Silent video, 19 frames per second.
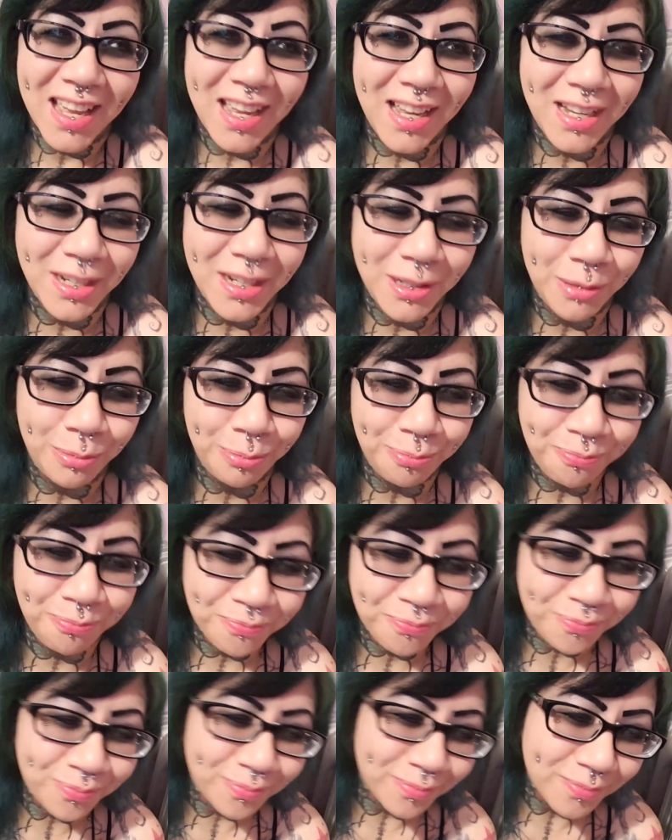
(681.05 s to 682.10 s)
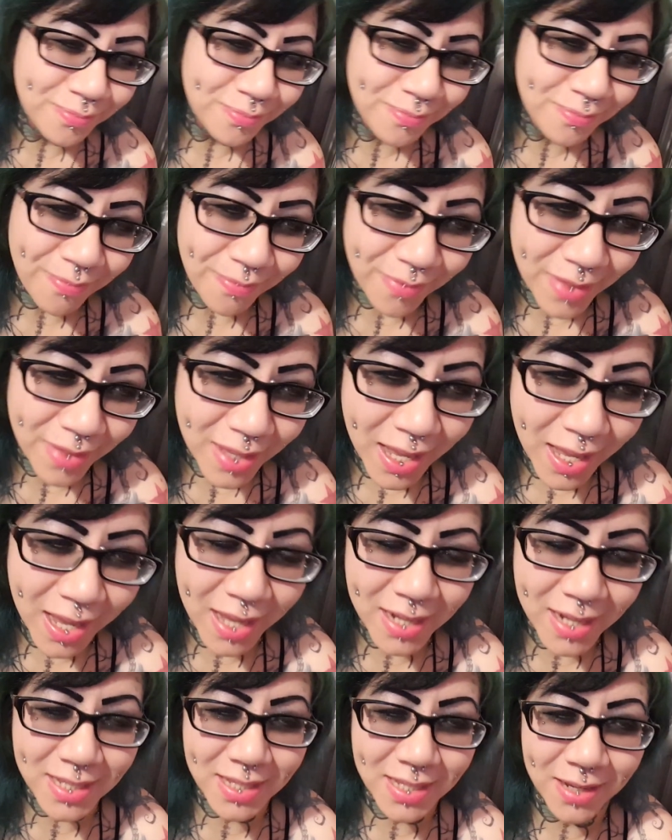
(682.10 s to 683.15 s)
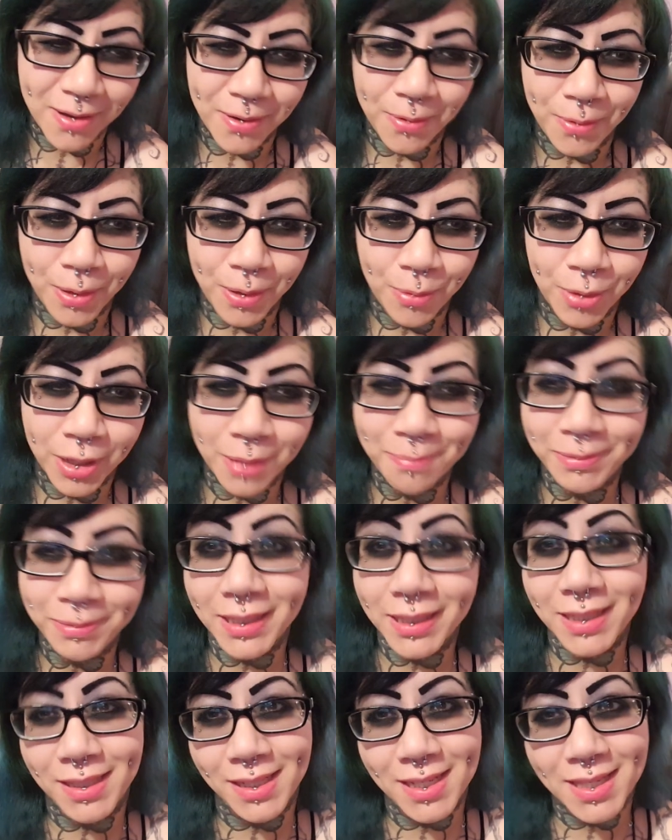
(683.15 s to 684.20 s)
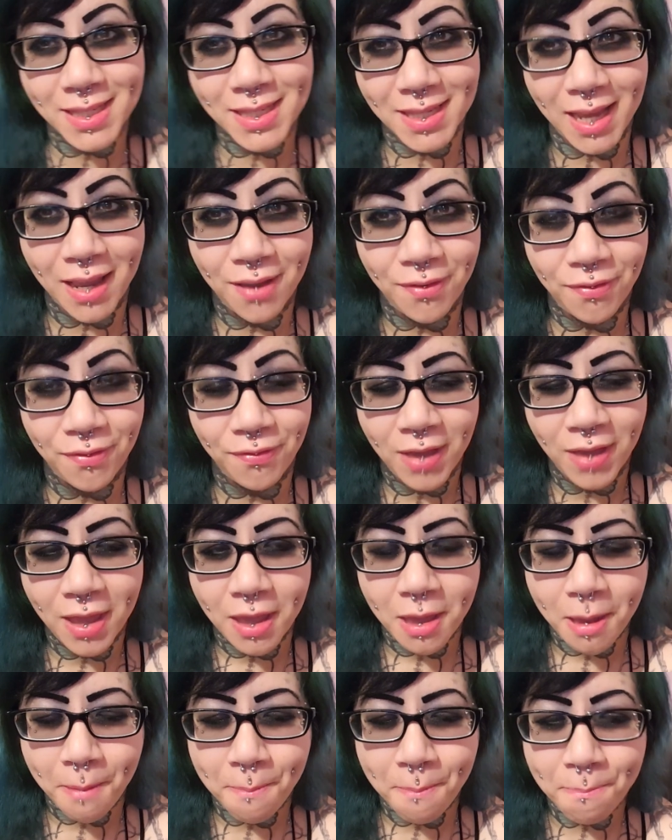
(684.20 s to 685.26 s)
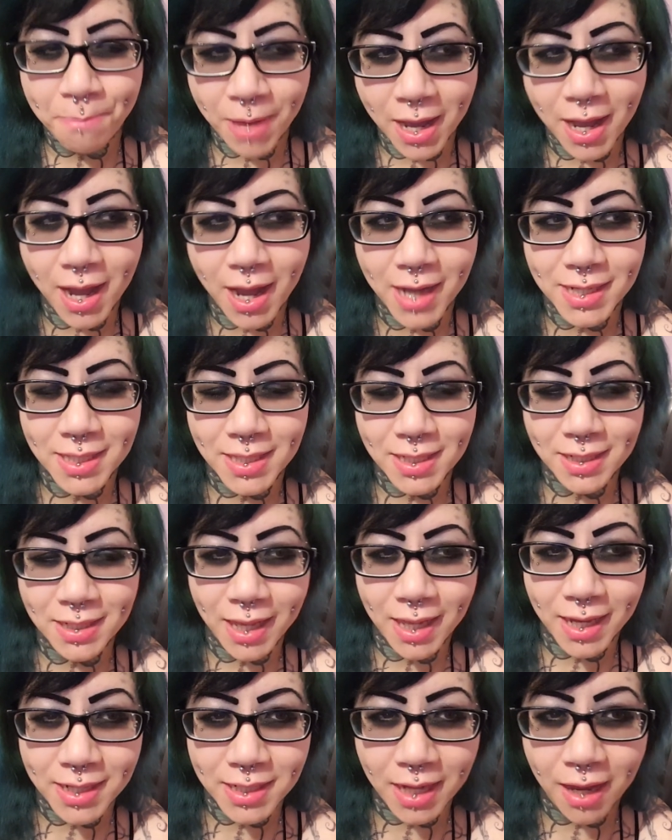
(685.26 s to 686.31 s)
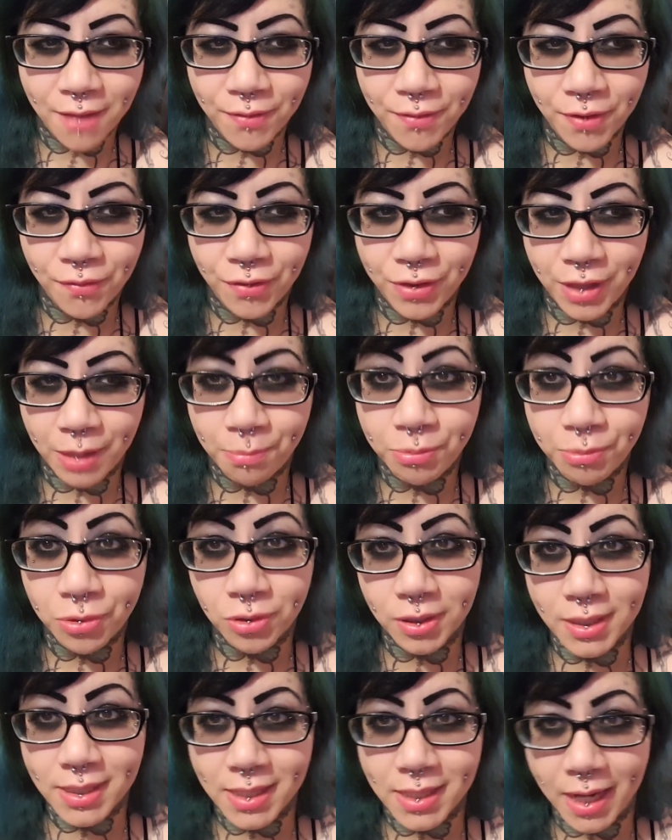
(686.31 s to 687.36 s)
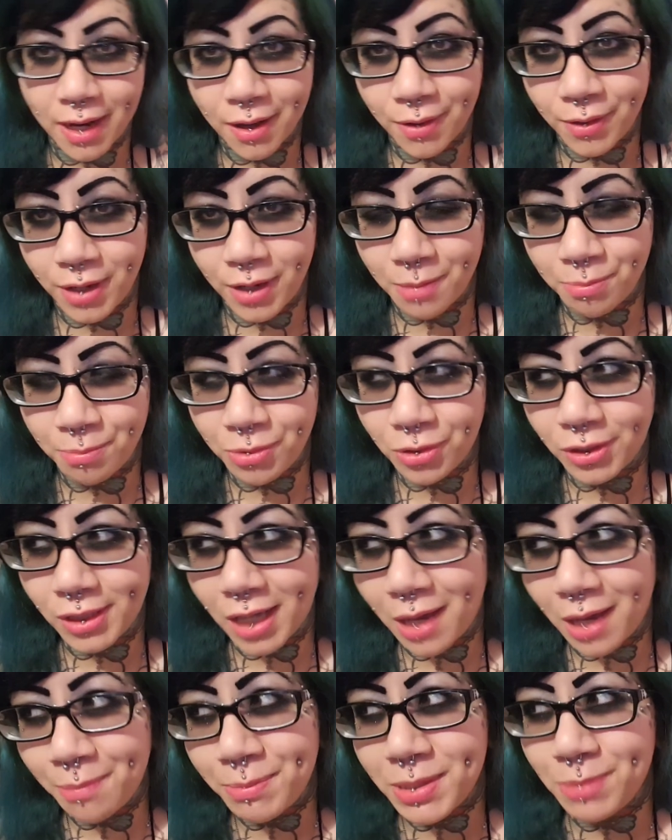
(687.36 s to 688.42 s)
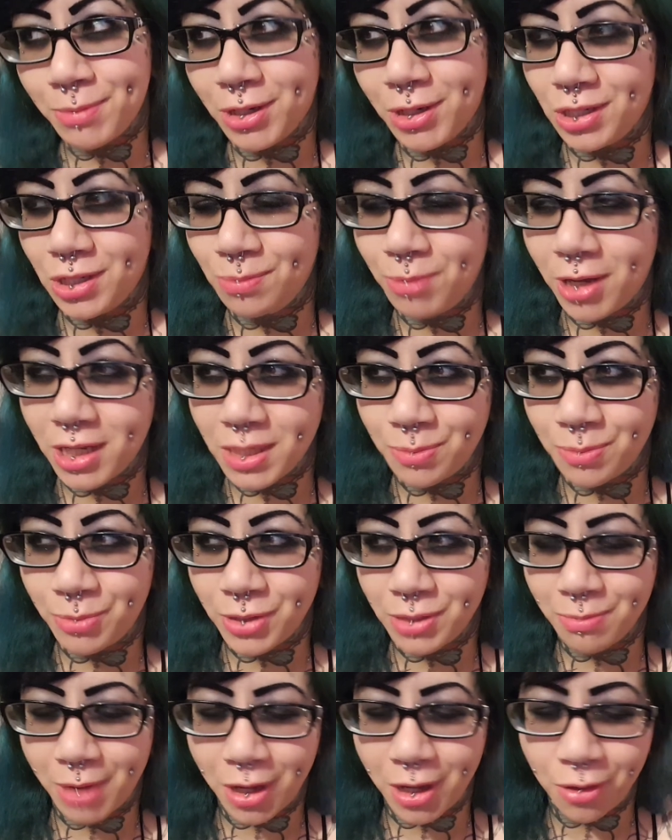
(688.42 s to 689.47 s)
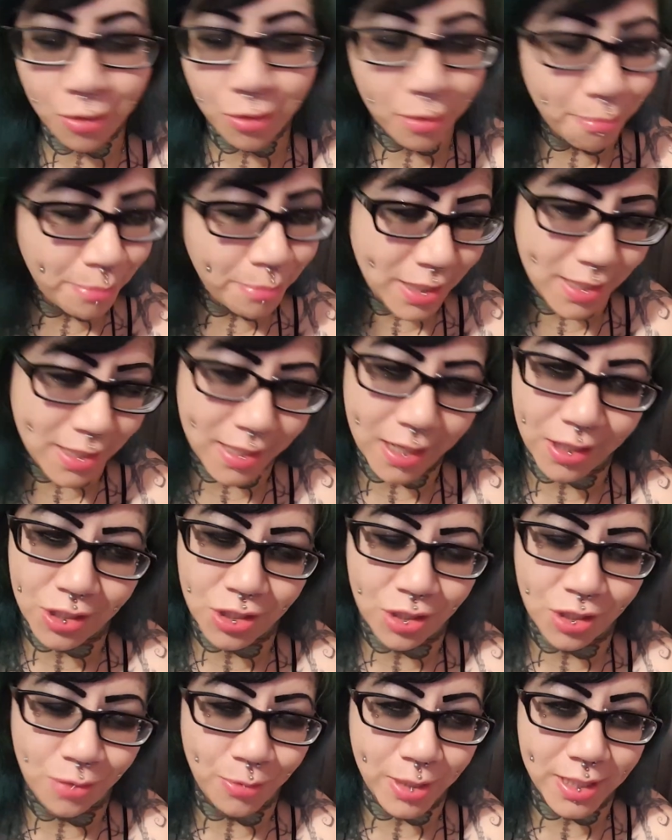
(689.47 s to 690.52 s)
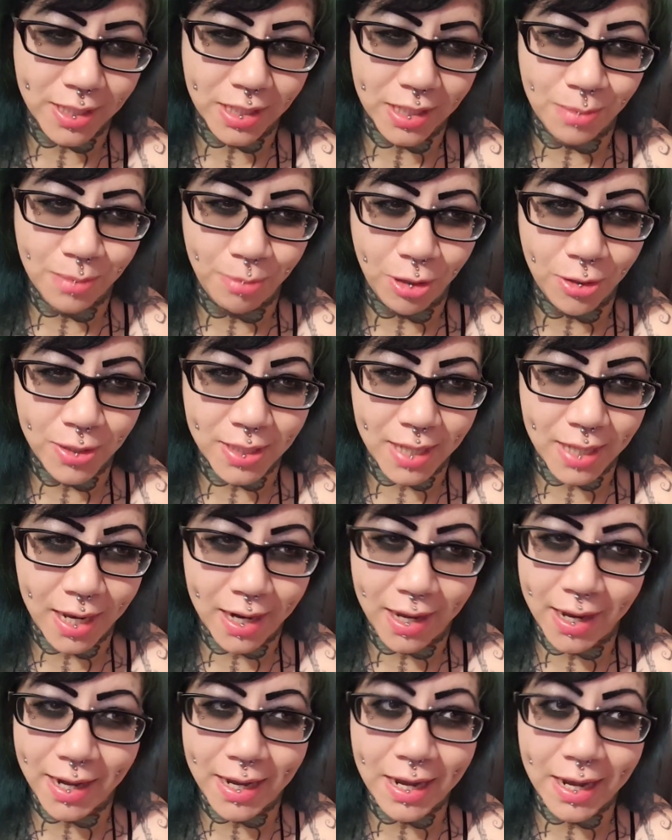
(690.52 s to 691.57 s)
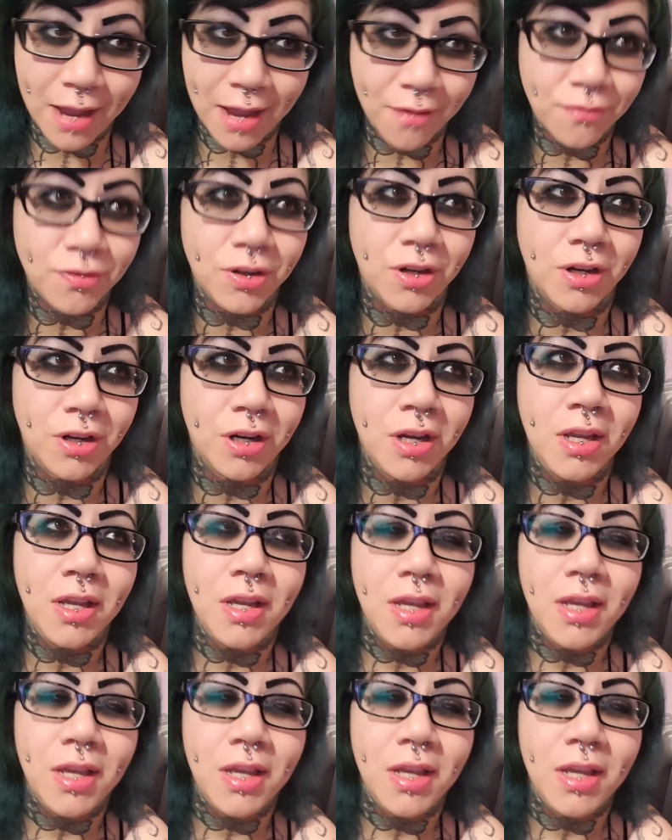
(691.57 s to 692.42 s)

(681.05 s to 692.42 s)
And so we were completely safe, but I still had to have everything pulled down and pulled up as much as possible. So my whole midsection was exposed, and I never,